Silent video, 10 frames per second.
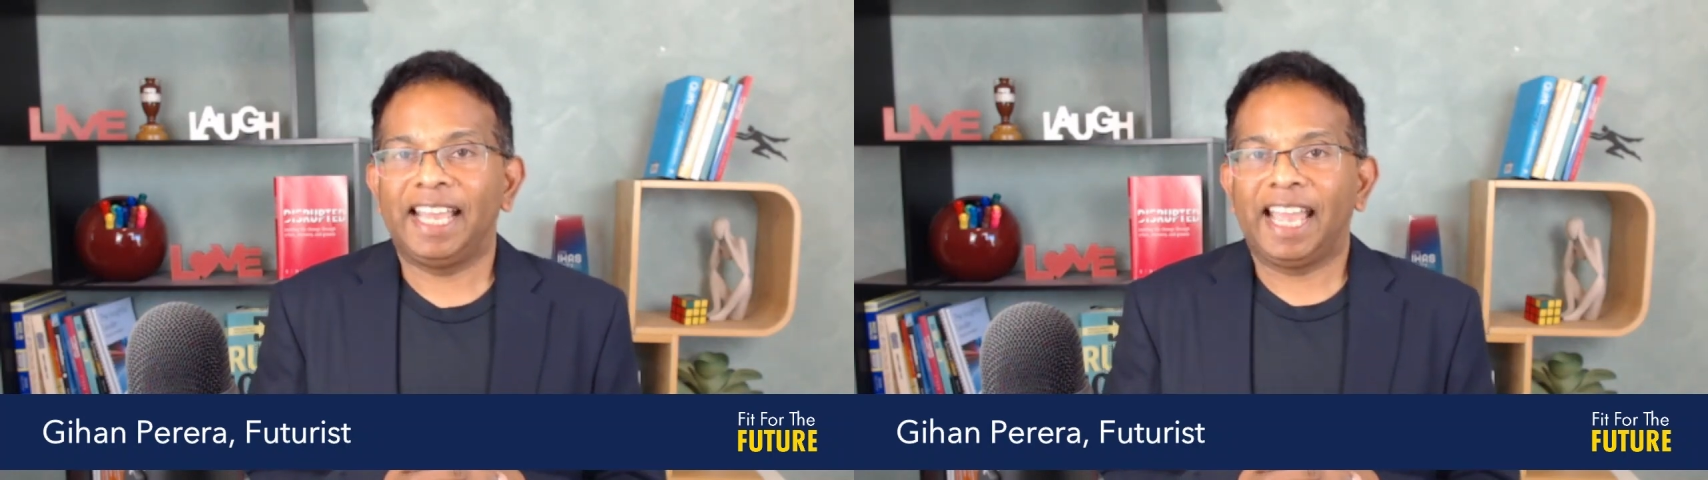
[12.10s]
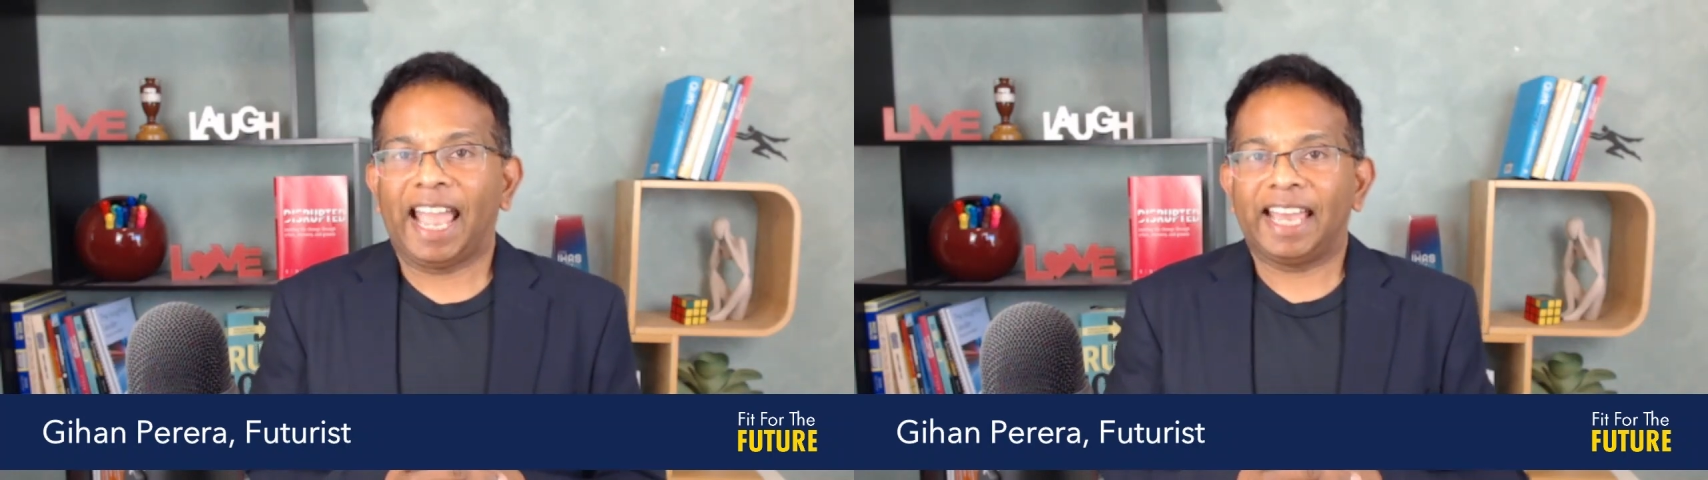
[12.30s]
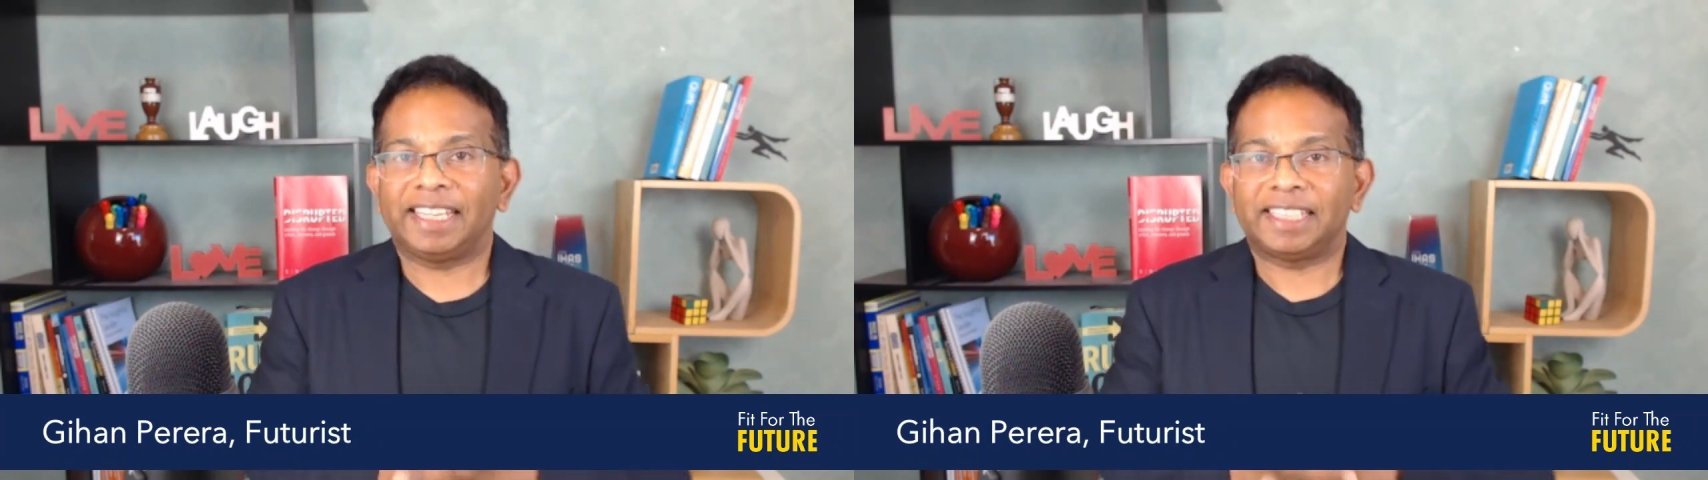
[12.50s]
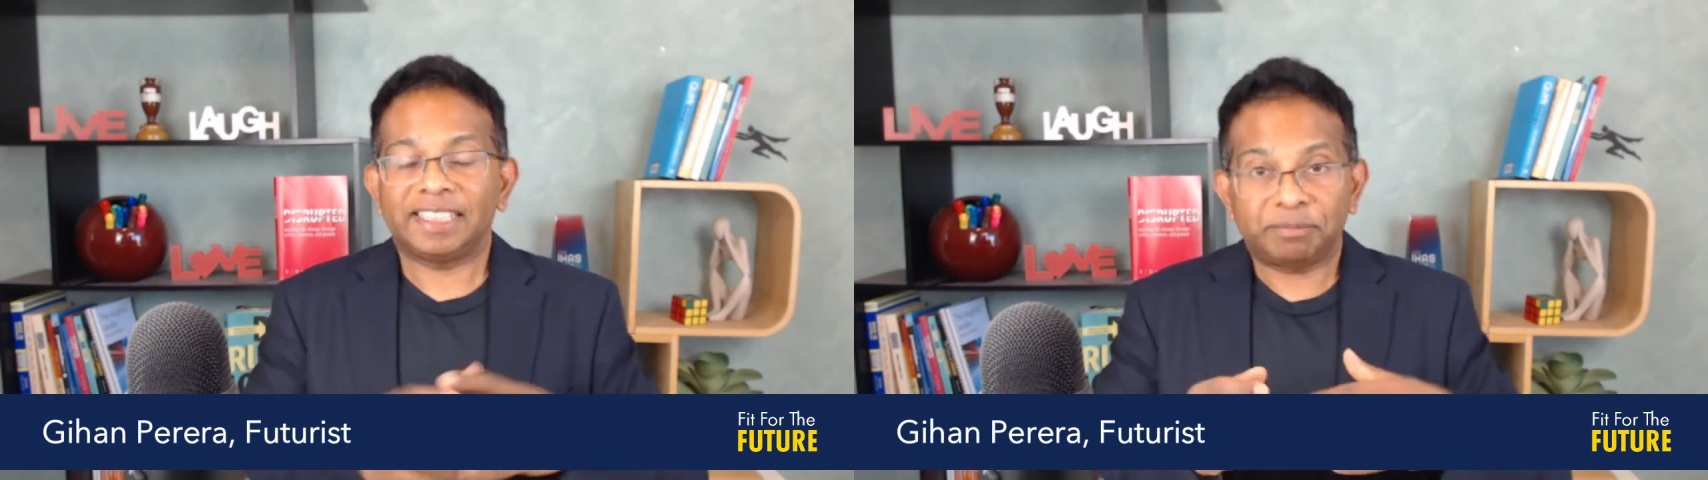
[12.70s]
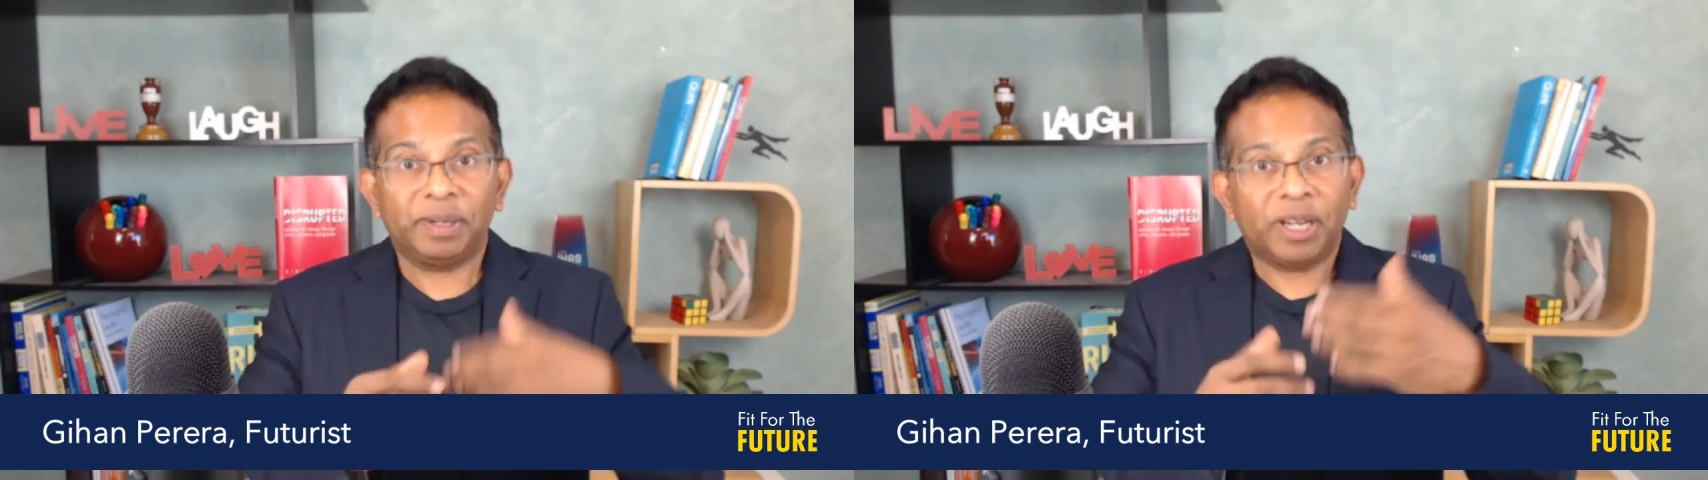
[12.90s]
And
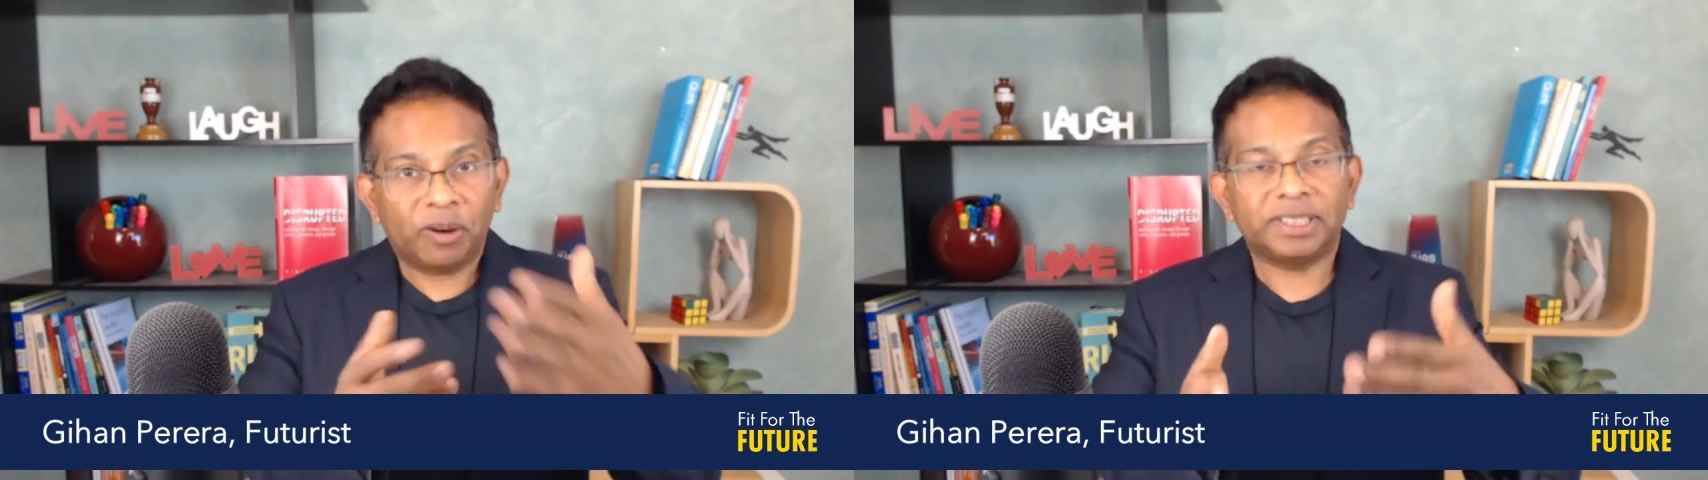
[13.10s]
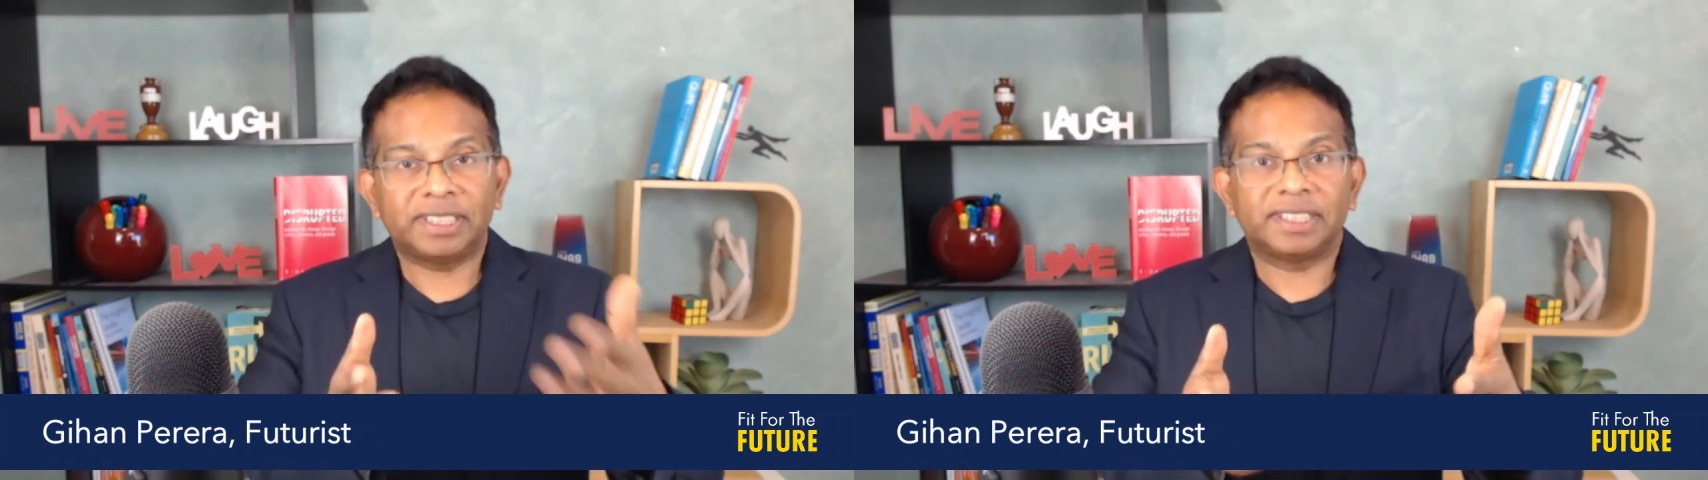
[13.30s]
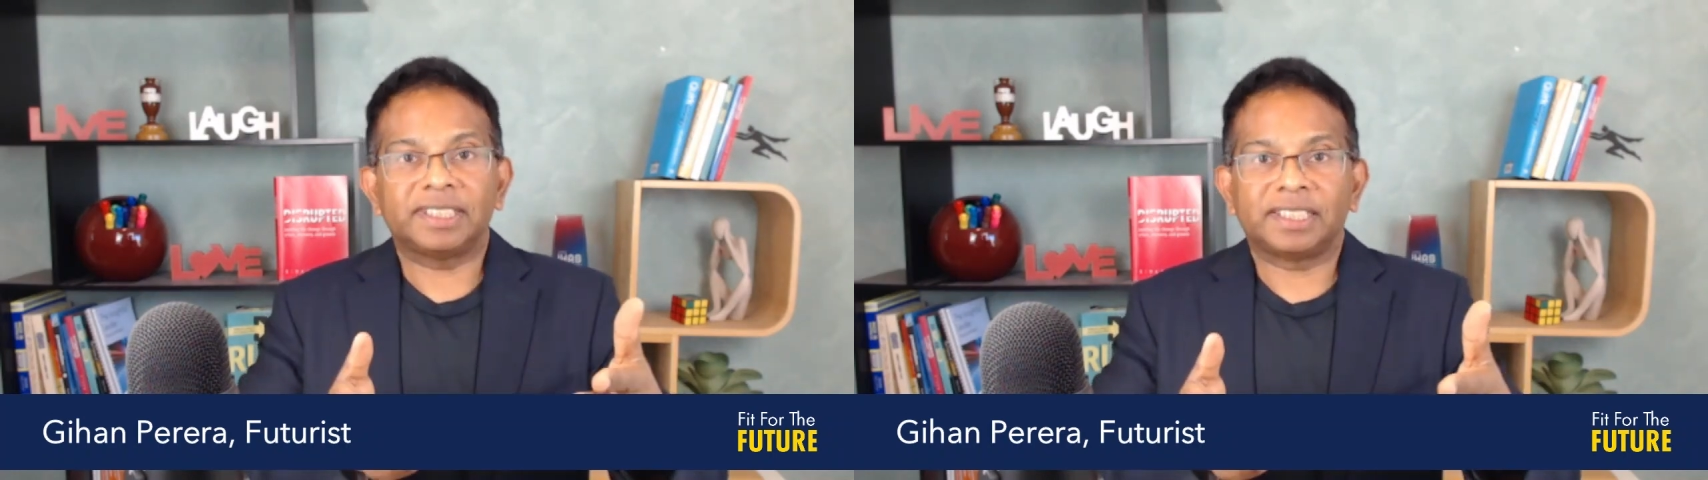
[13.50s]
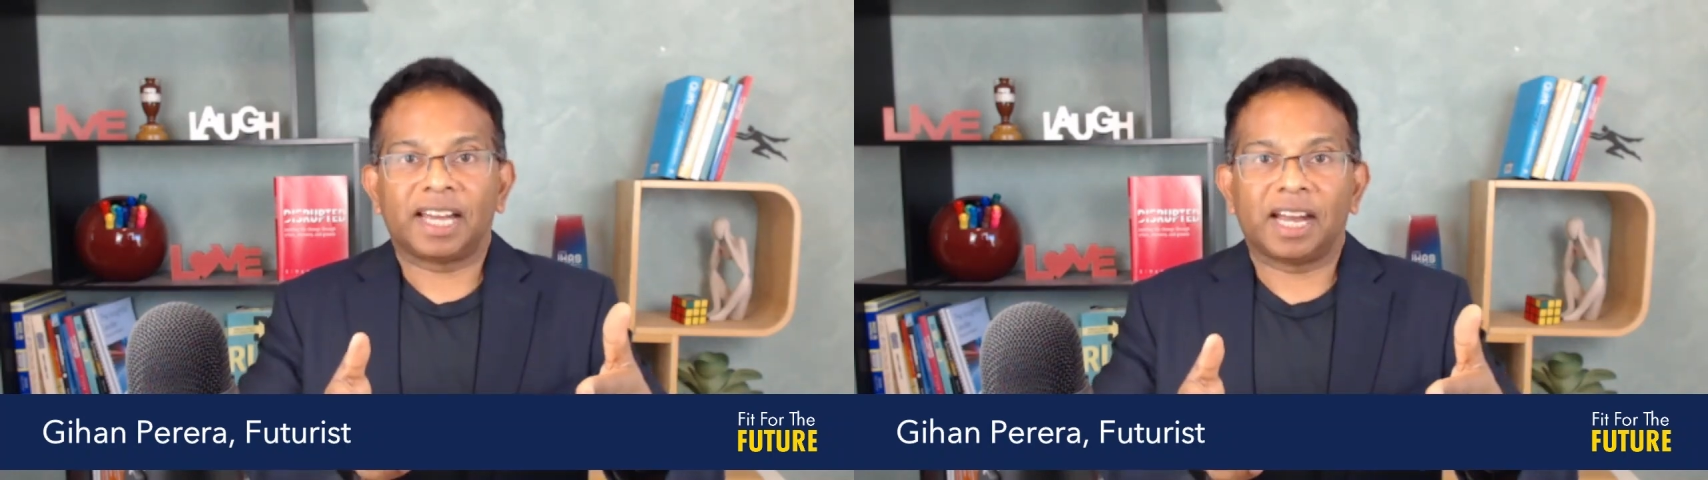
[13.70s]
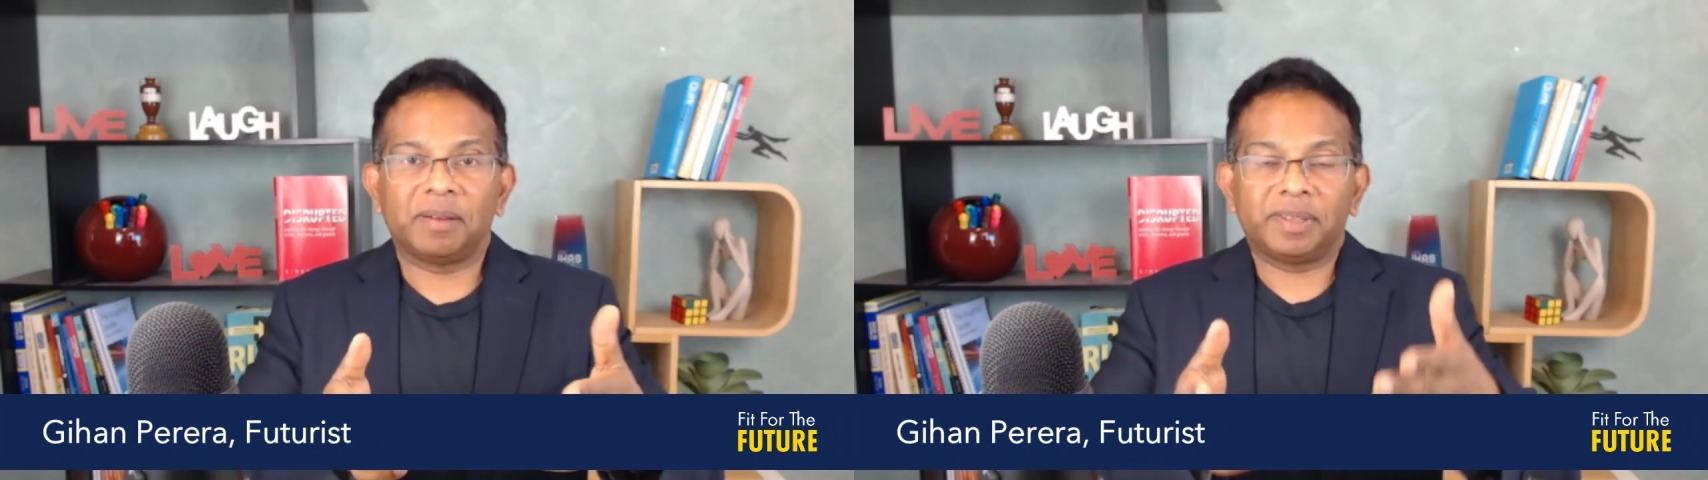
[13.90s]
because this is the time